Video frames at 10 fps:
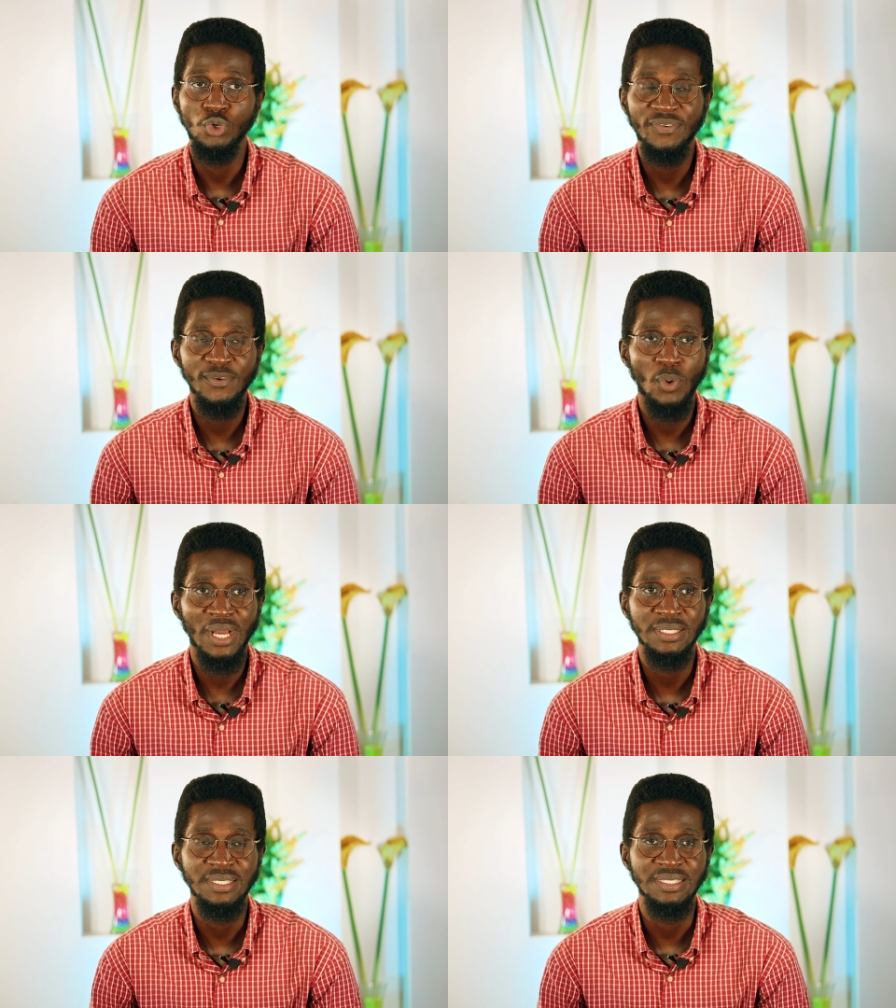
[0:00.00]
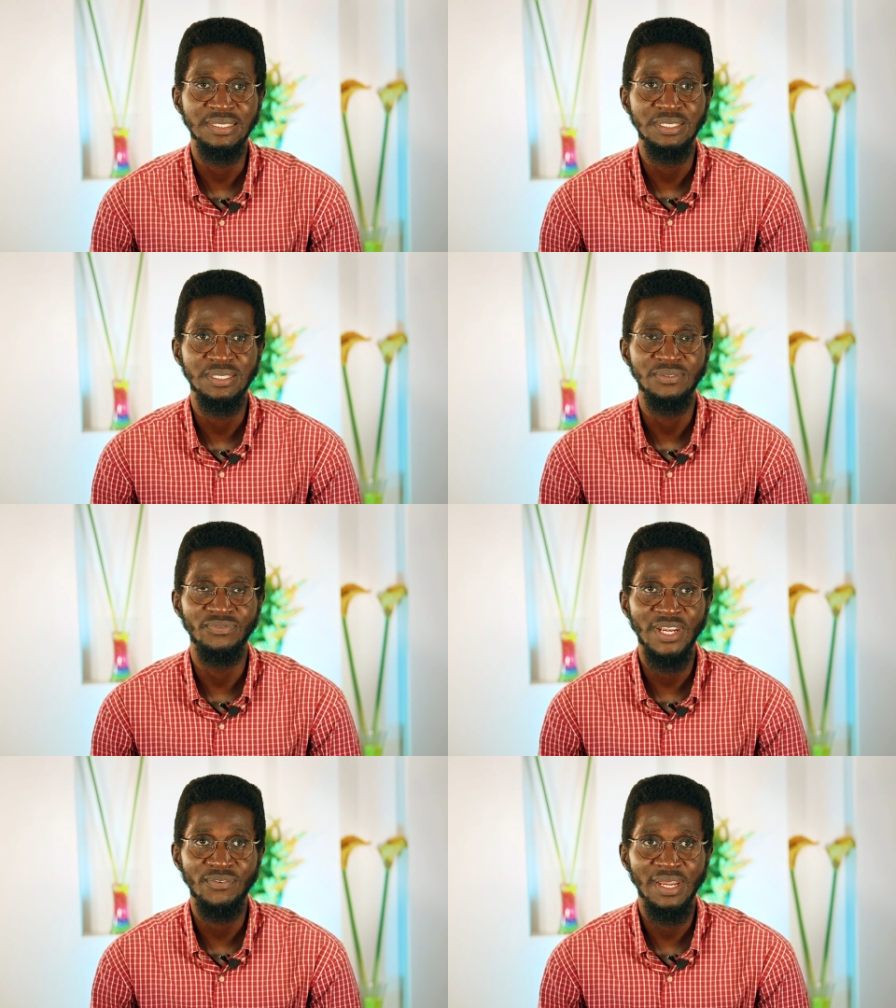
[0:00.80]
Giving one is
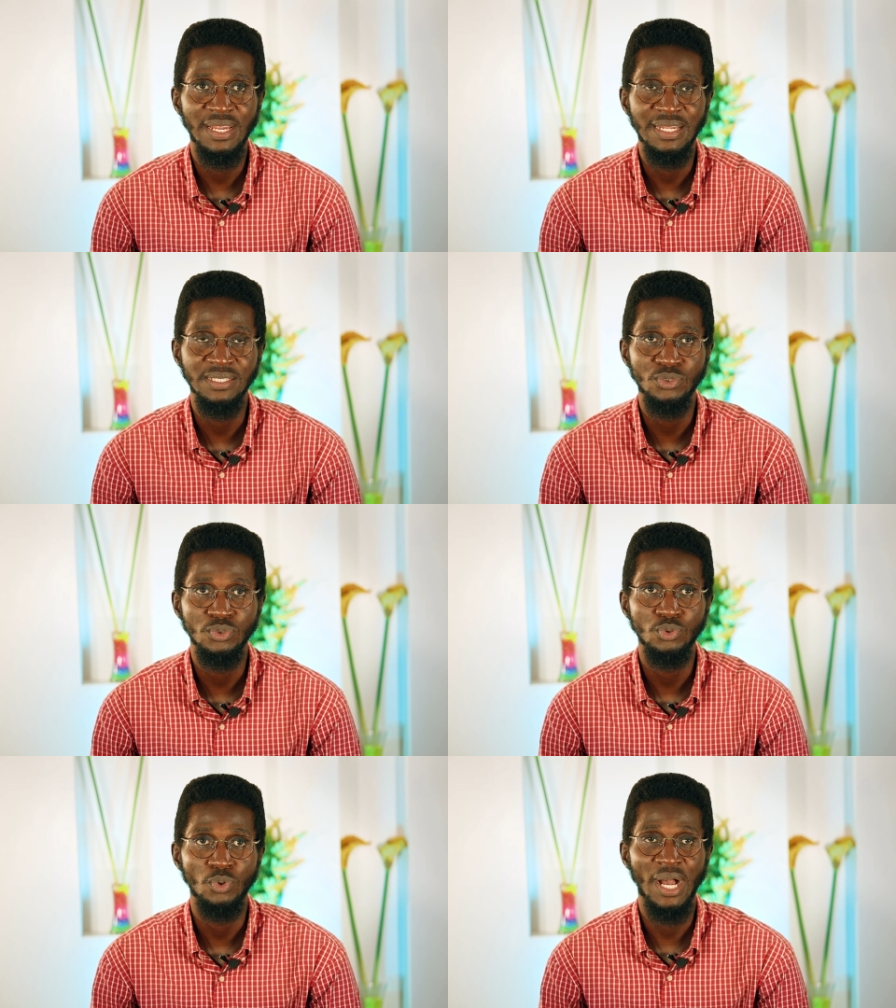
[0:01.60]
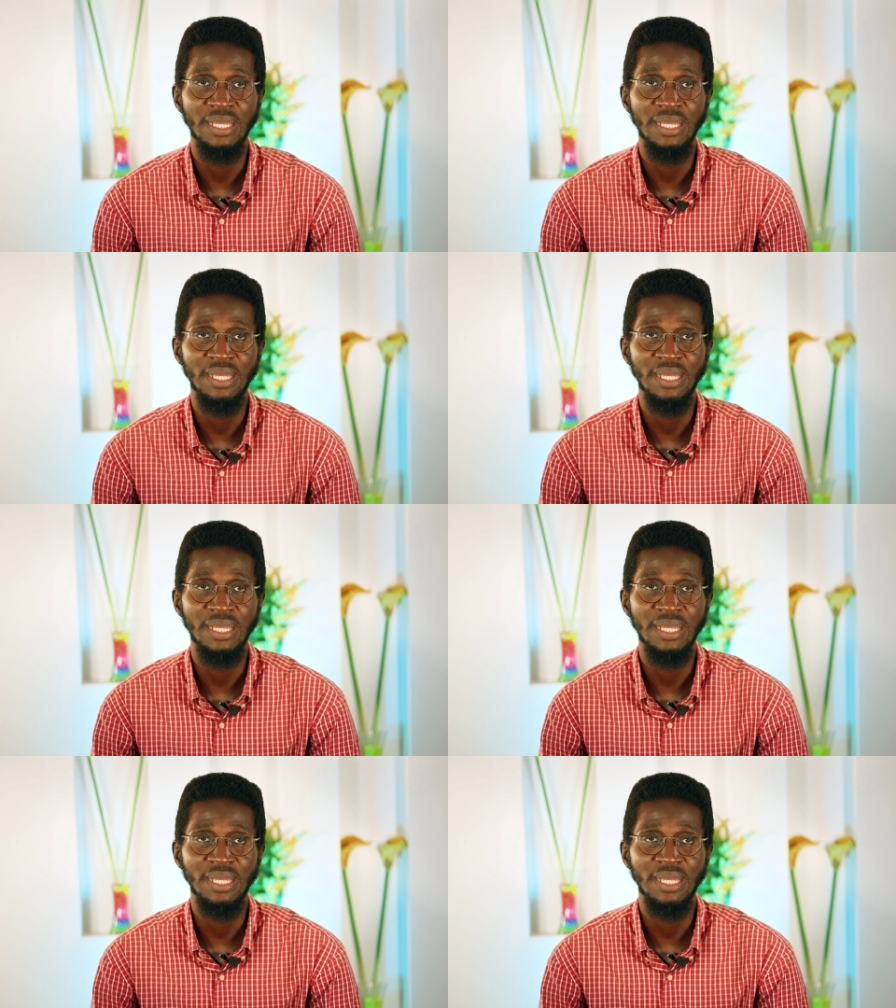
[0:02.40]
very, very little,